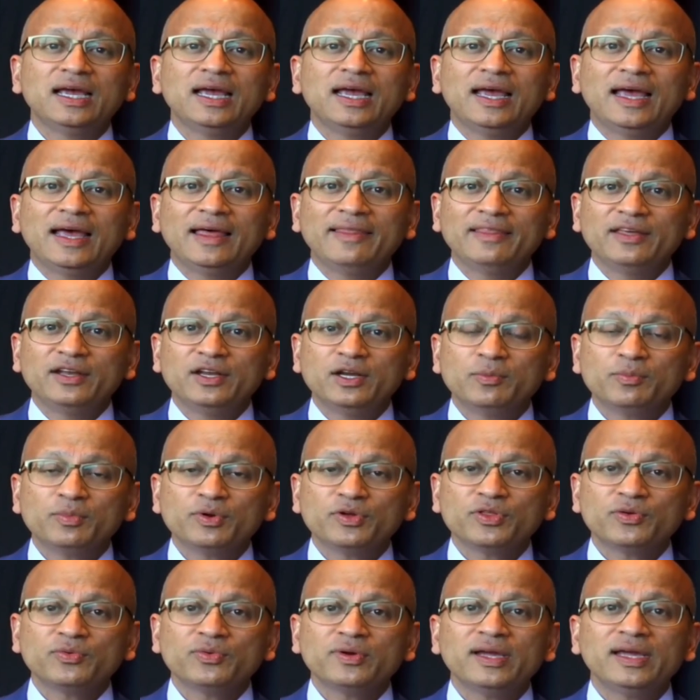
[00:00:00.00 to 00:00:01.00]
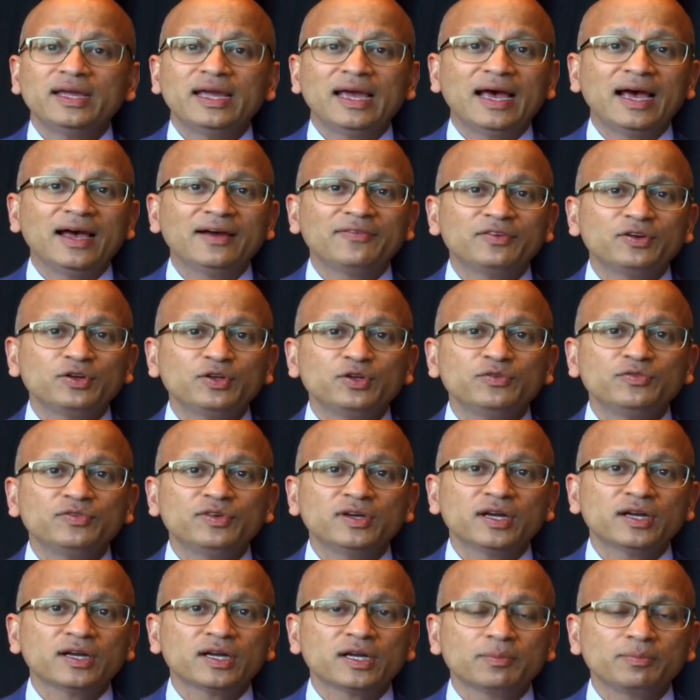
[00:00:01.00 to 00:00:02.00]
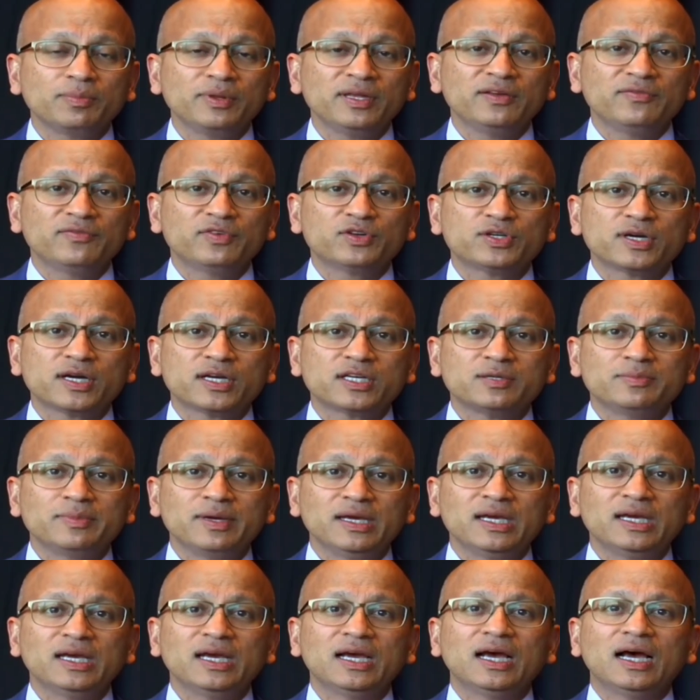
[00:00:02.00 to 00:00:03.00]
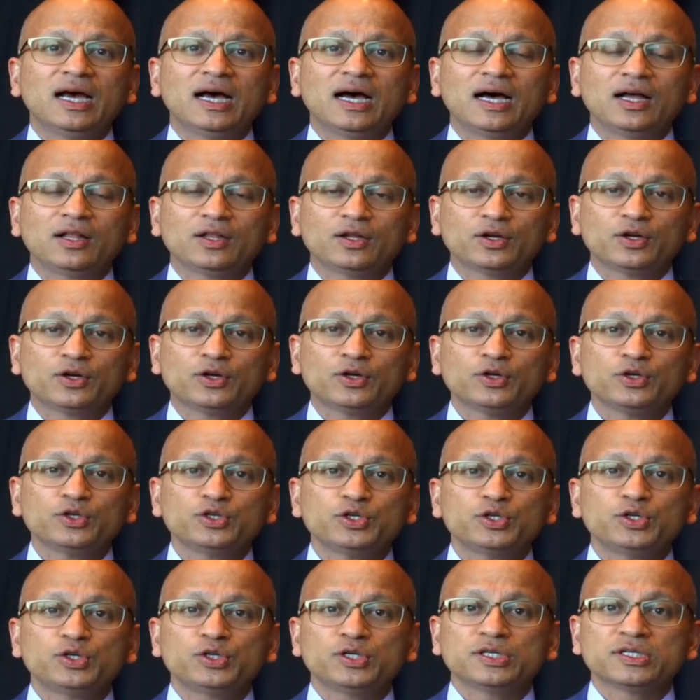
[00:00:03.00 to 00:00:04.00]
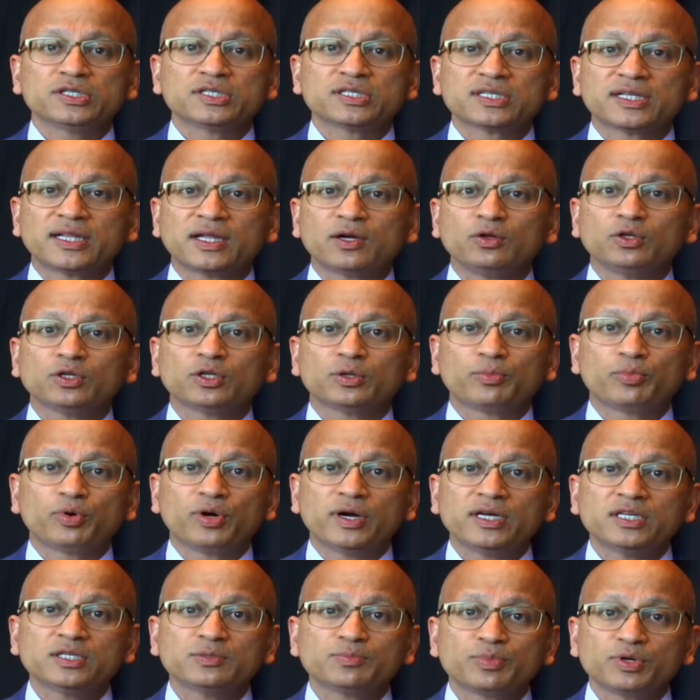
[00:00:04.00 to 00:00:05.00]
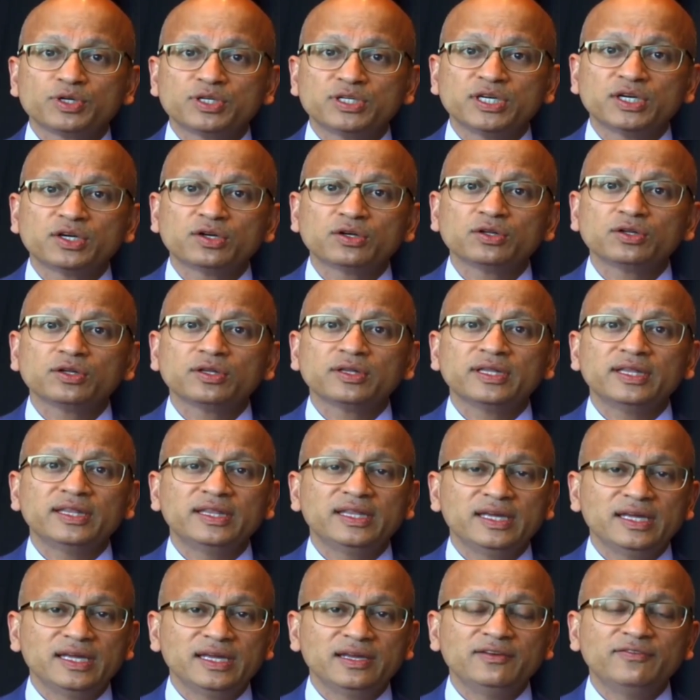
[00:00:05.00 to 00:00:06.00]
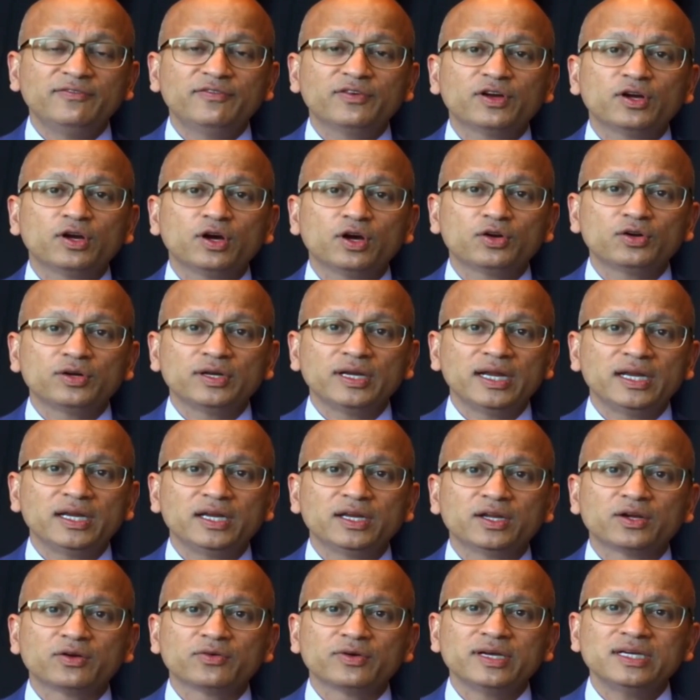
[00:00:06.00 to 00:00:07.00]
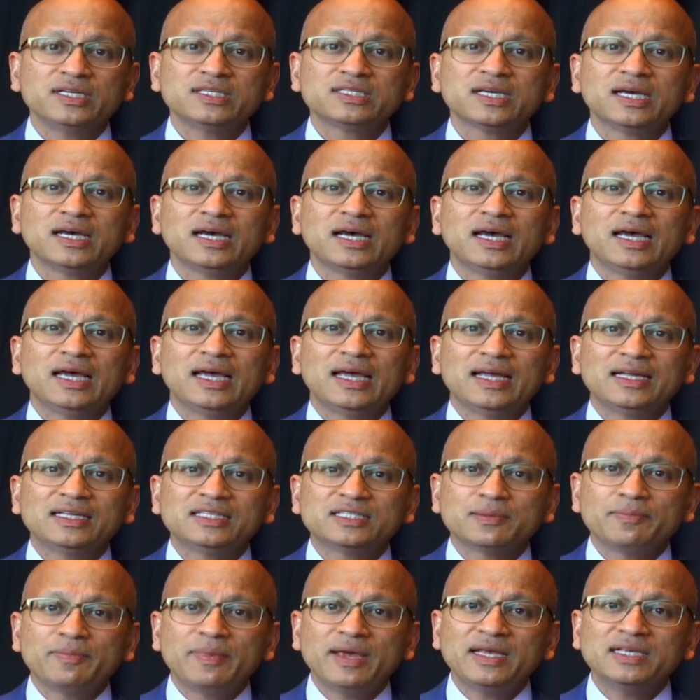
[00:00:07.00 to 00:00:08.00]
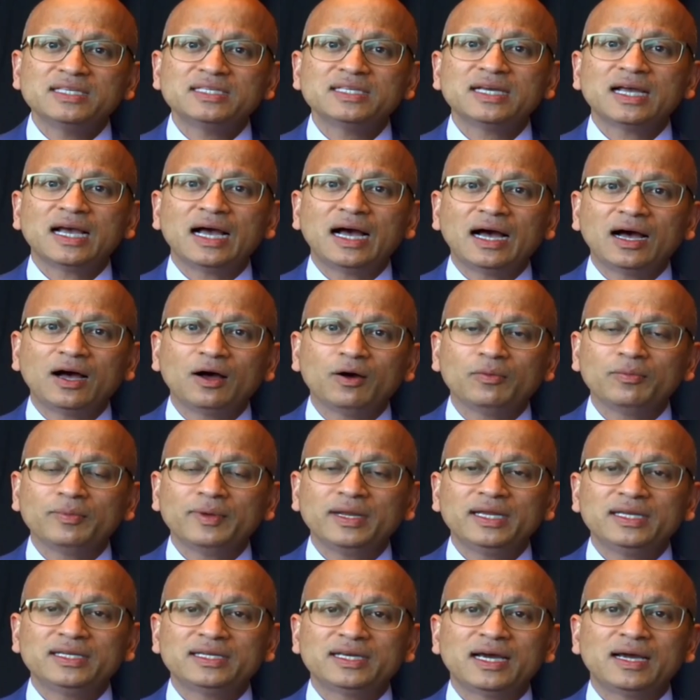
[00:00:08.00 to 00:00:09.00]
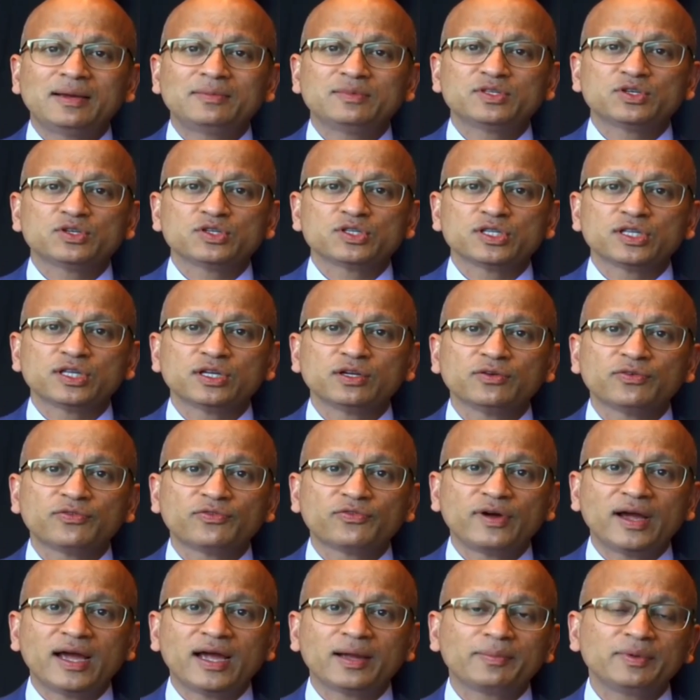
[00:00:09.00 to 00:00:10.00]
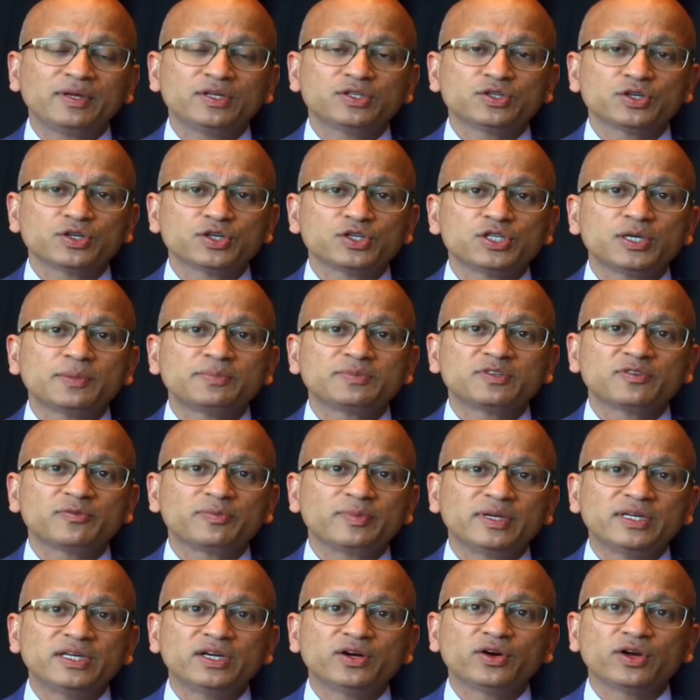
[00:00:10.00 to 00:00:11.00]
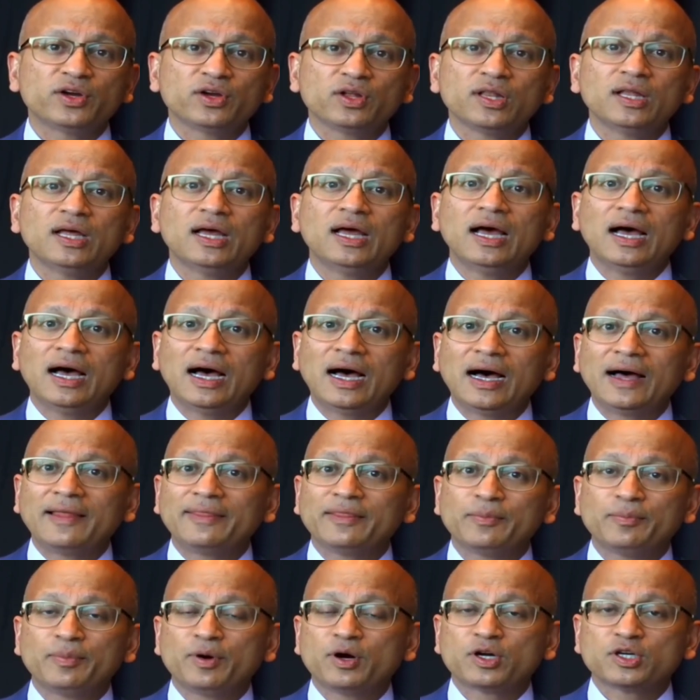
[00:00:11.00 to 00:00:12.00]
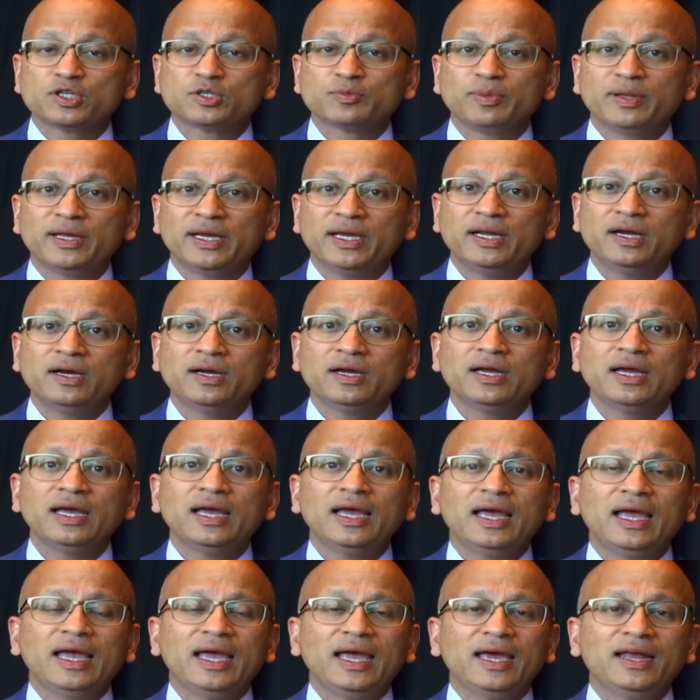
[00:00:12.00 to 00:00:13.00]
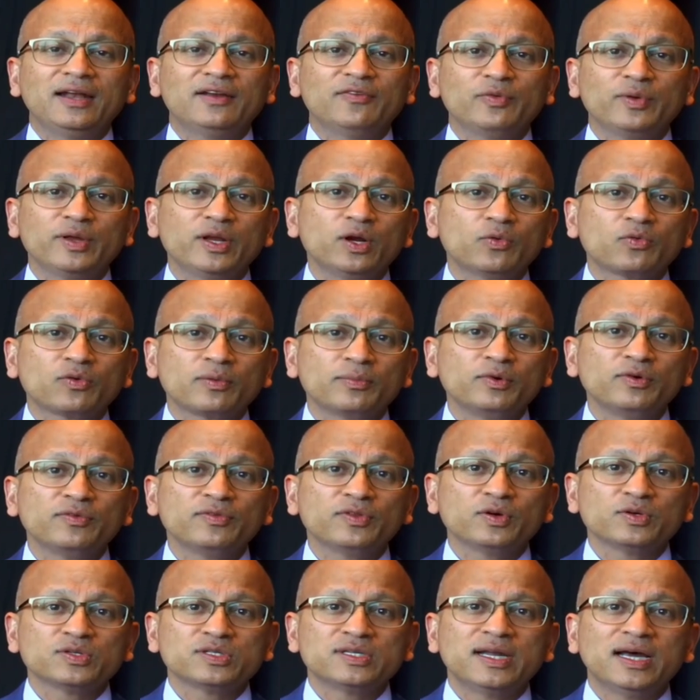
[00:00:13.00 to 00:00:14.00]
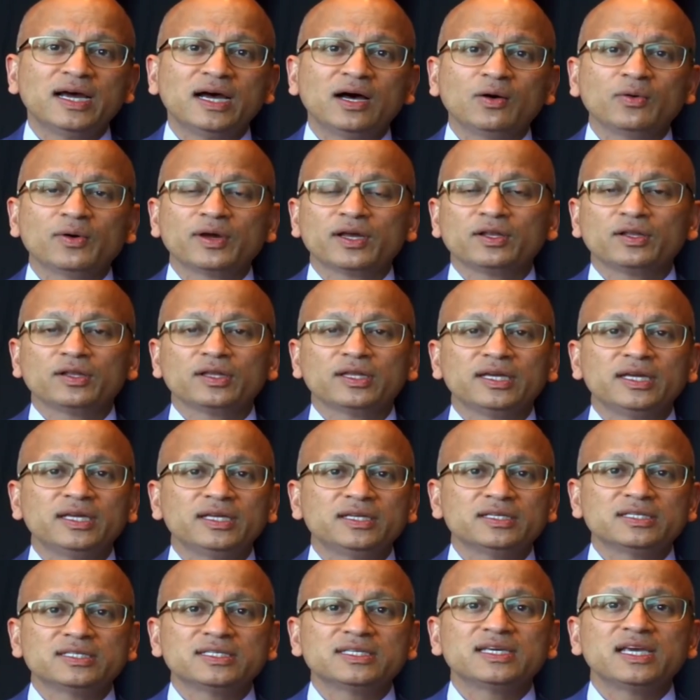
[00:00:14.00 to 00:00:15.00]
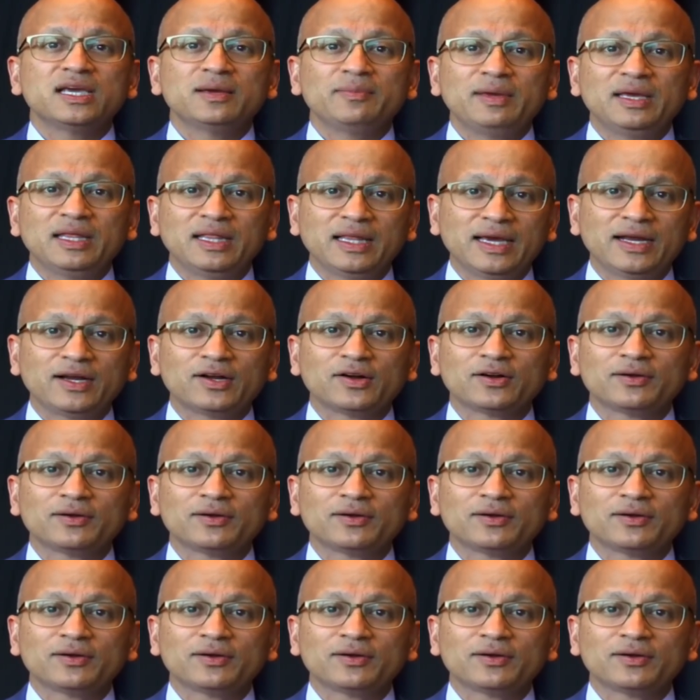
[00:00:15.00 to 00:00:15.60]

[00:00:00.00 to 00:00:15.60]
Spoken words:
And then number three, after you've done a complete vitrectomy, I'll encourage you to scleral depress, particularly the inferior 180 degrees. It's amazing how many times there's little fragments or chips of material on the pars plana, and if we don't remove those now, it'll lead to CME later.